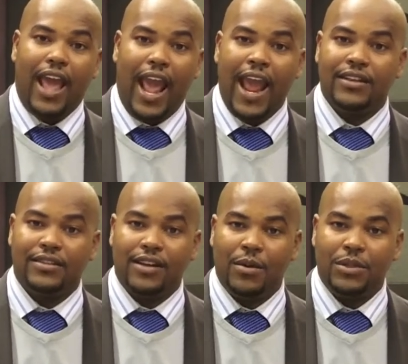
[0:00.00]
and it's a
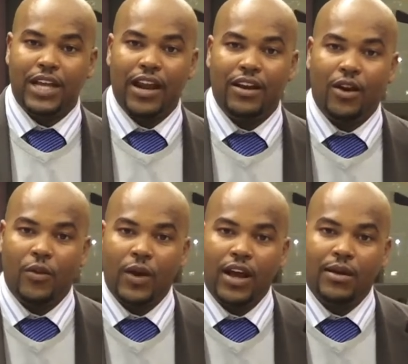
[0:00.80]
double standard
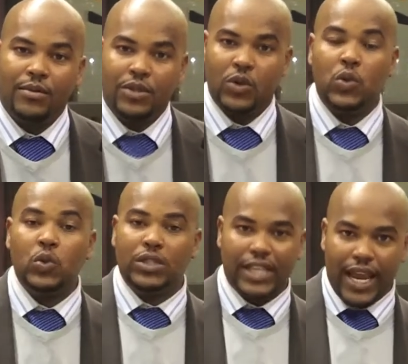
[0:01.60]
when it comes to who's
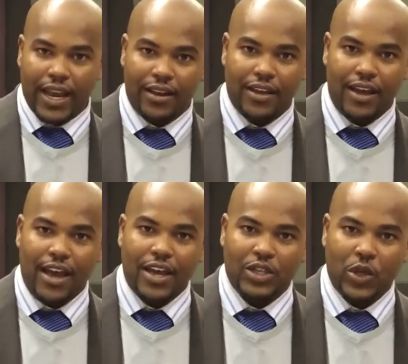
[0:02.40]
saying it.
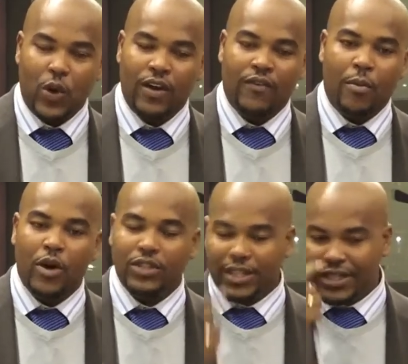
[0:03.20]
So if a
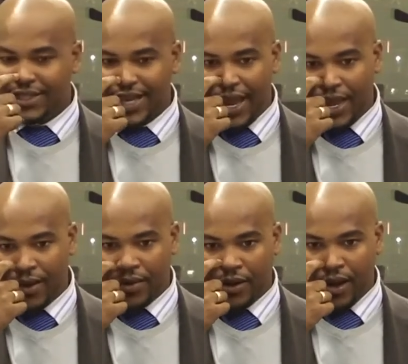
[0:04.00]
person is
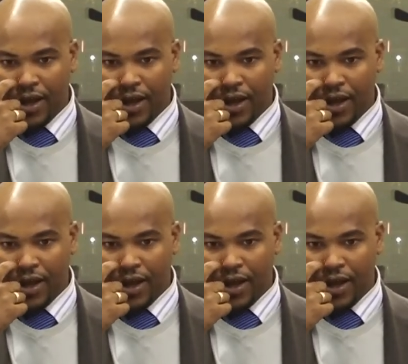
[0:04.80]
saying,